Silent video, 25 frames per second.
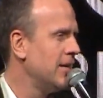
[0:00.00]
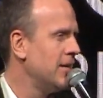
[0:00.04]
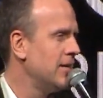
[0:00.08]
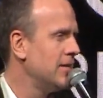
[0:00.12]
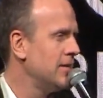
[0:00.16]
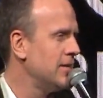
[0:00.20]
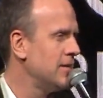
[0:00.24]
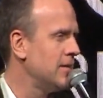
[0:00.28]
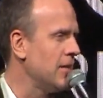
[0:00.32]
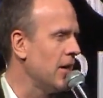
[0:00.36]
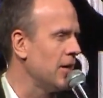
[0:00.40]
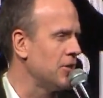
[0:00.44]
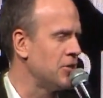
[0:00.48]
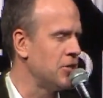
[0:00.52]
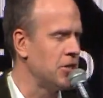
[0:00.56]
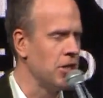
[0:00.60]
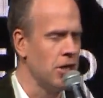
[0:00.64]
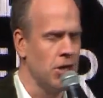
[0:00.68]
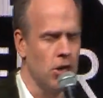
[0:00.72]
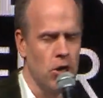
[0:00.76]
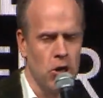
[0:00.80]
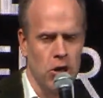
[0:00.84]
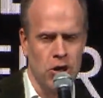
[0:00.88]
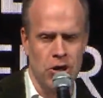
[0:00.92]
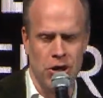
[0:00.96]
Such
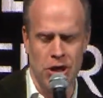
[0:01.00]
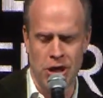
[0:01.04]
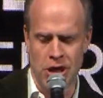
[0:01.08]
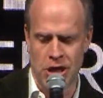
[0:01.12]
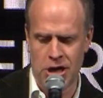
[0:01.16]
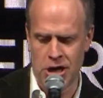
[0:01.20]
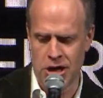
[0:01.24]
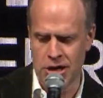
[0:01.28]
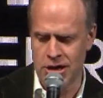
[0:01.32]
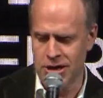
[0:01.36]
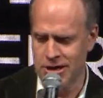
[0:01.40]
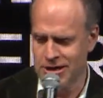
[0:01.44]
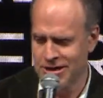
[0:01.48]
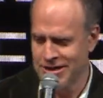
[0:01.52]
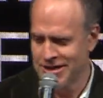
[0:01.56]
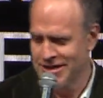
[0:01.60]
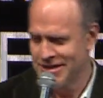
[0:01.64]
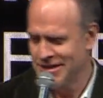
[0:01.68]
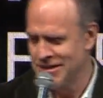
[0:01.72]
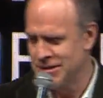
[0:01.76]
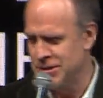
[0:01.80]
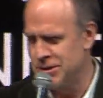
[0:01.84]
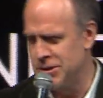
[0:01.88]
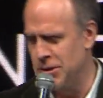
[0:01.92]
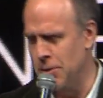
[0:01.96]
an honor
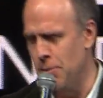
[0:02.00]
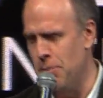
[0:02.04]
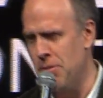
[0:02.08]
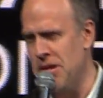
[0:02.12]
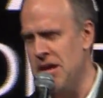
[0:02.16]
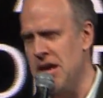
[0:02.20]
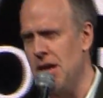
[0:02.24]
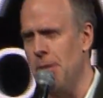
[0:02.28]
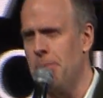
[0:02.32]
to be